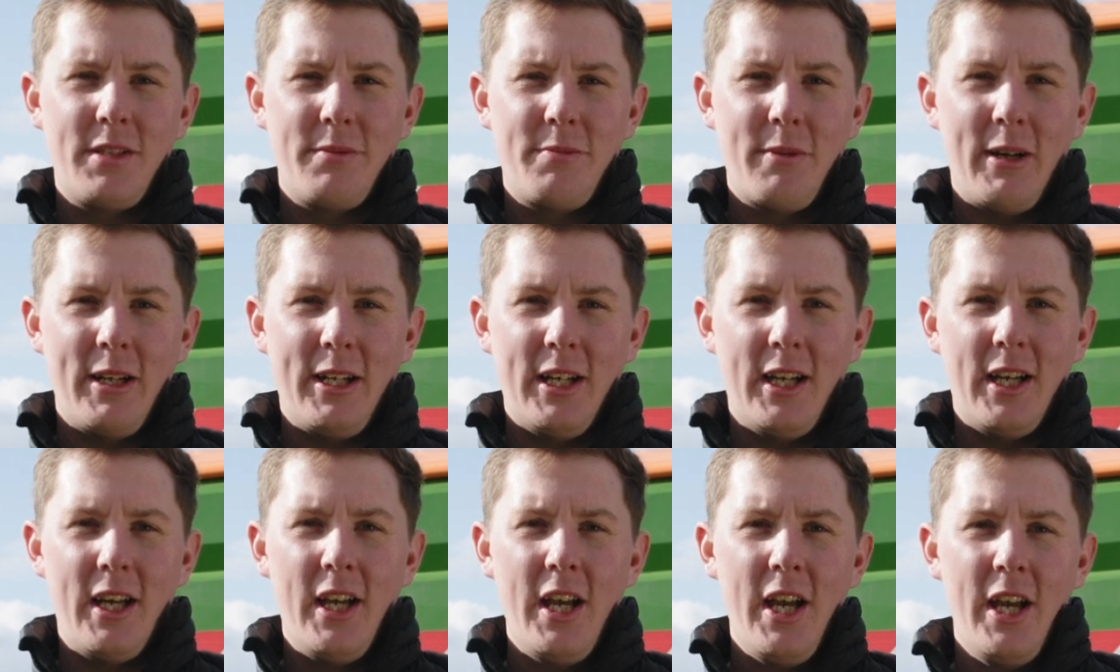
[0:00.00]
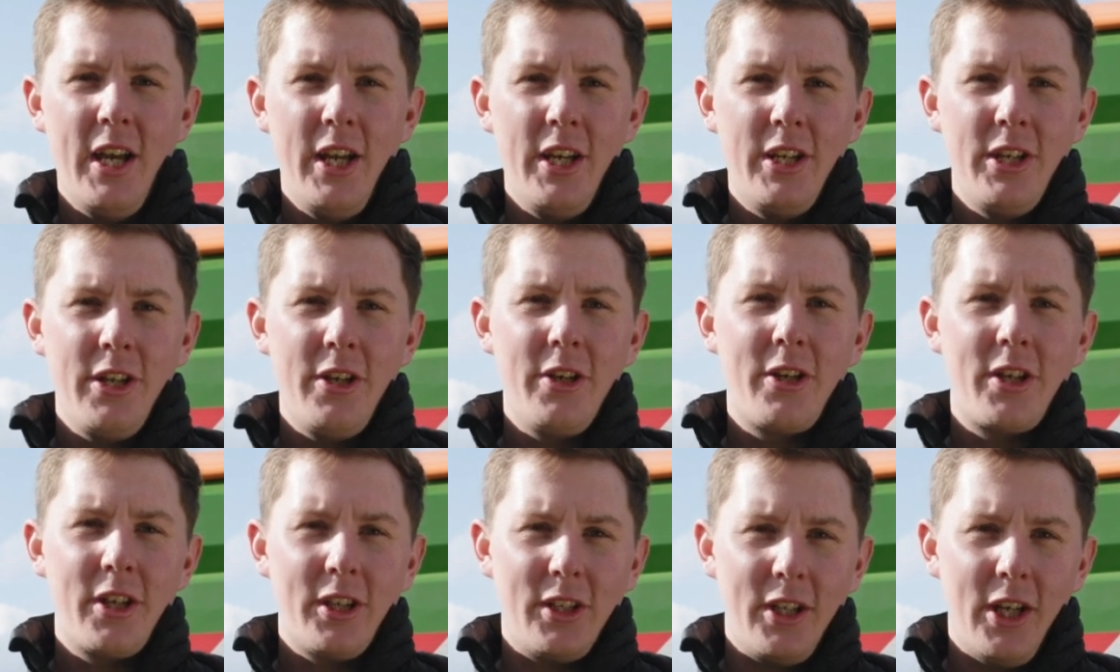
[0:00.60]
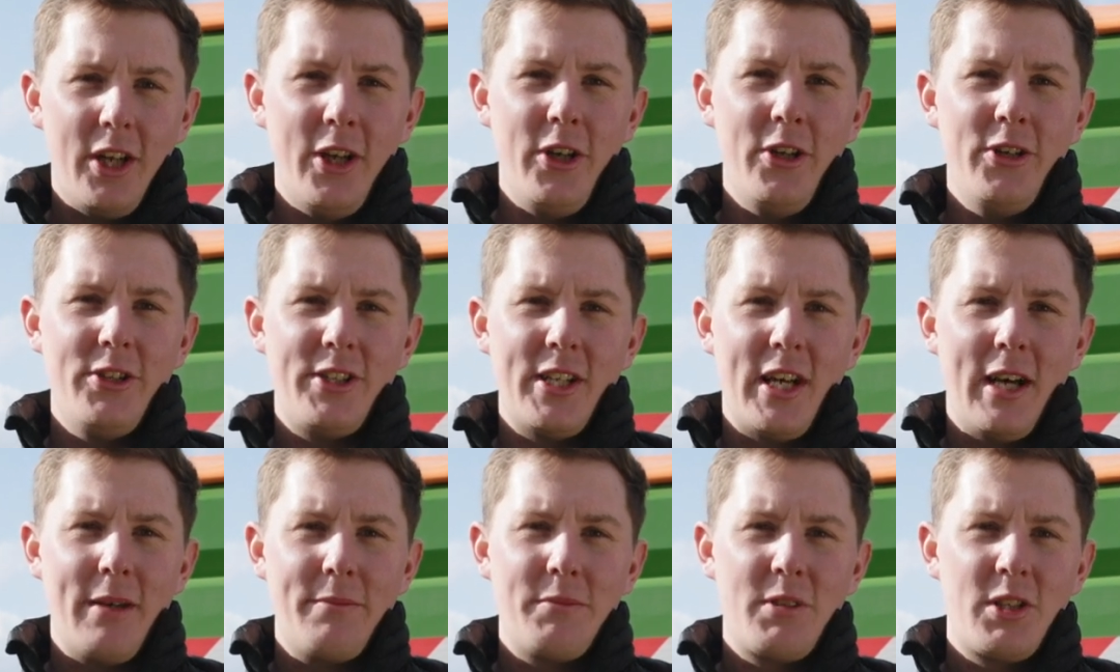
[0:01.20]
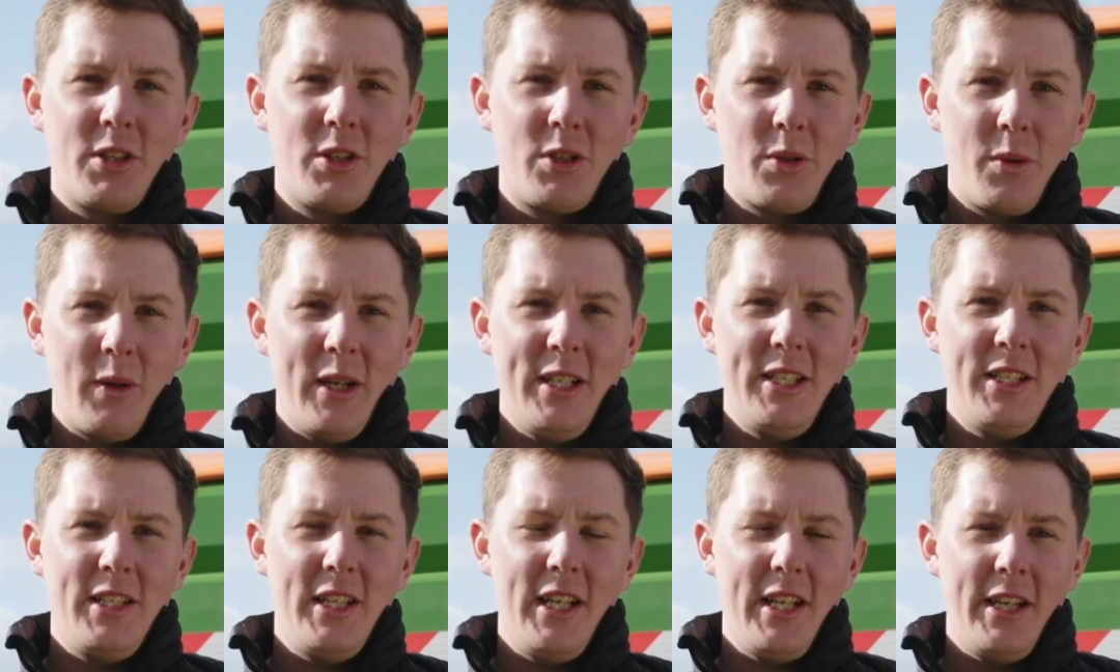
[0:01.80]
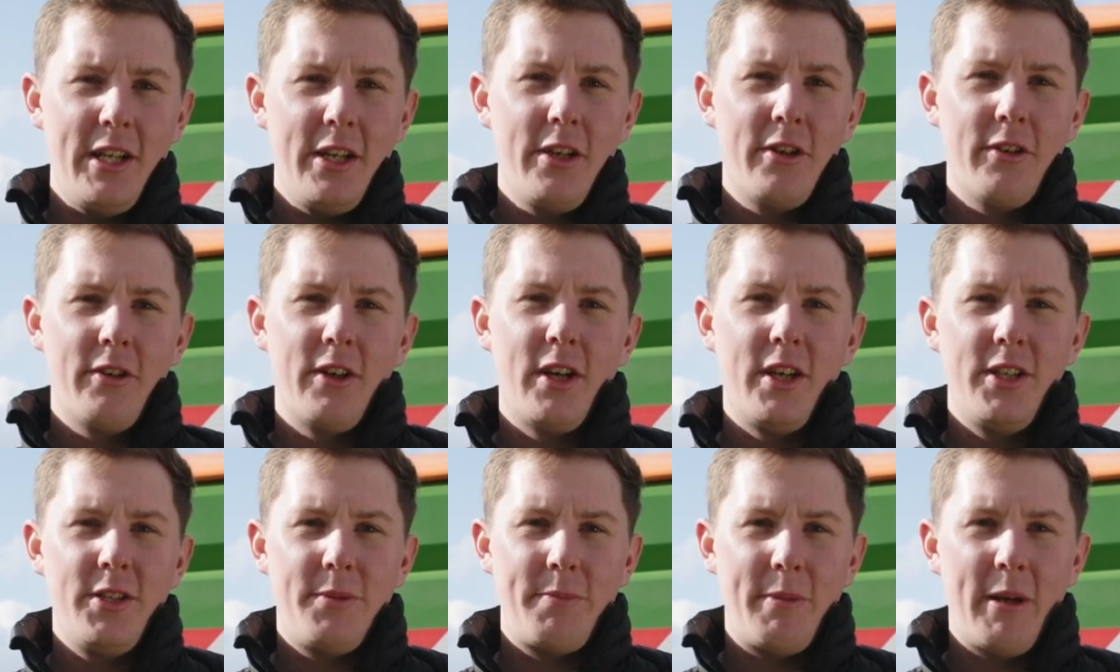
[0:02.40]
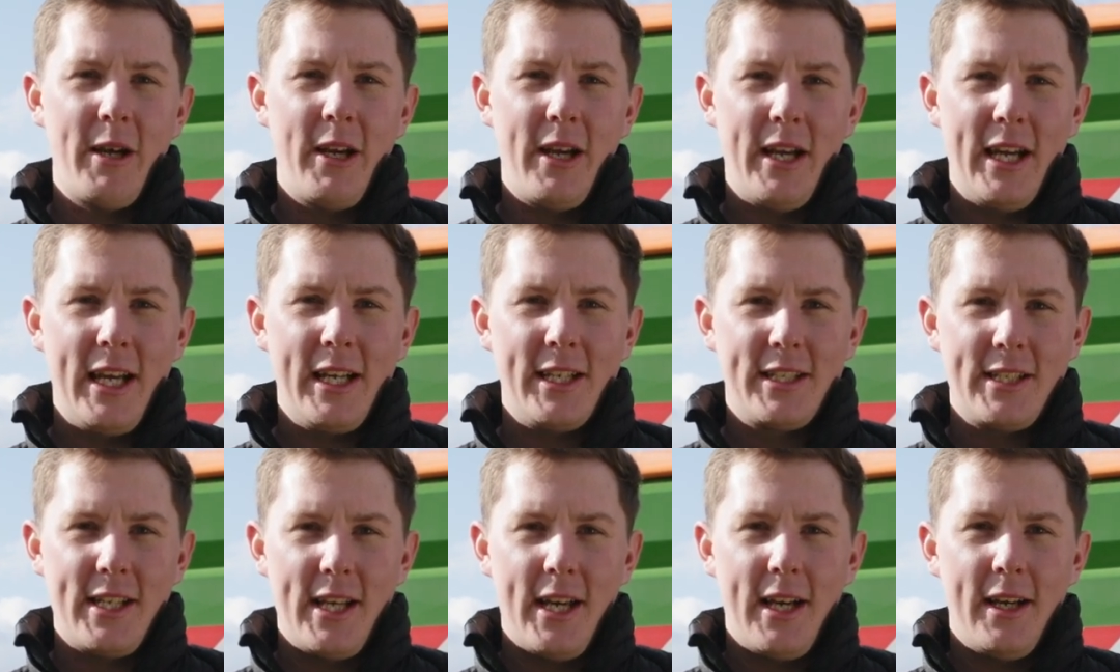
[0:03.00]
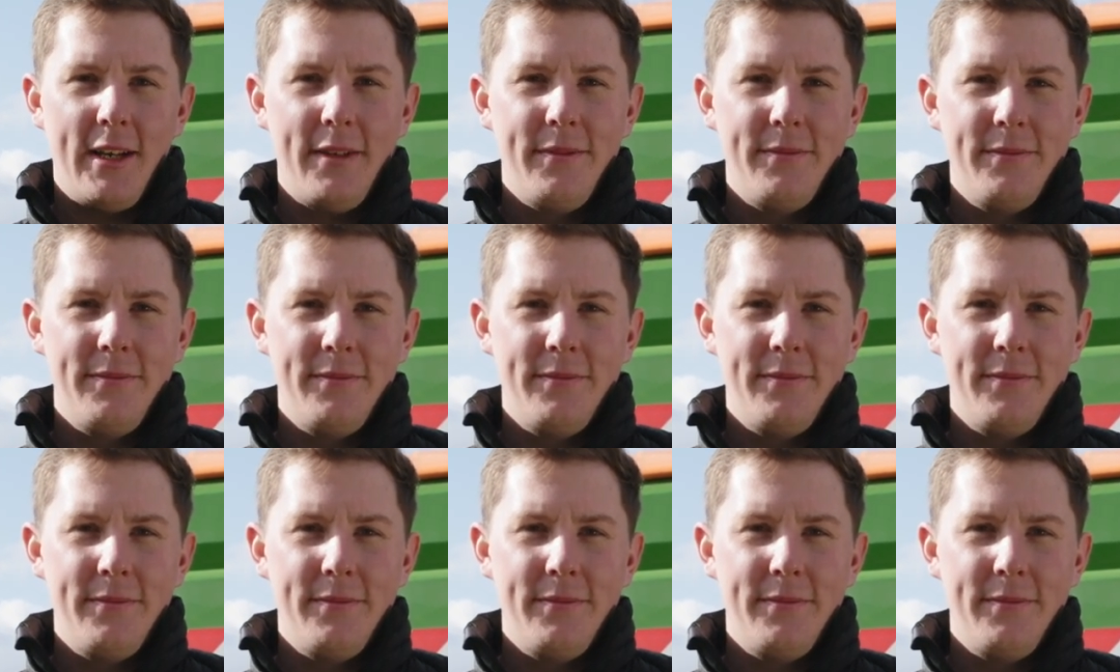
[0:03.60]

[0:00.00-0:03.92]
spreader, you could lose up to 20 euros per hectare.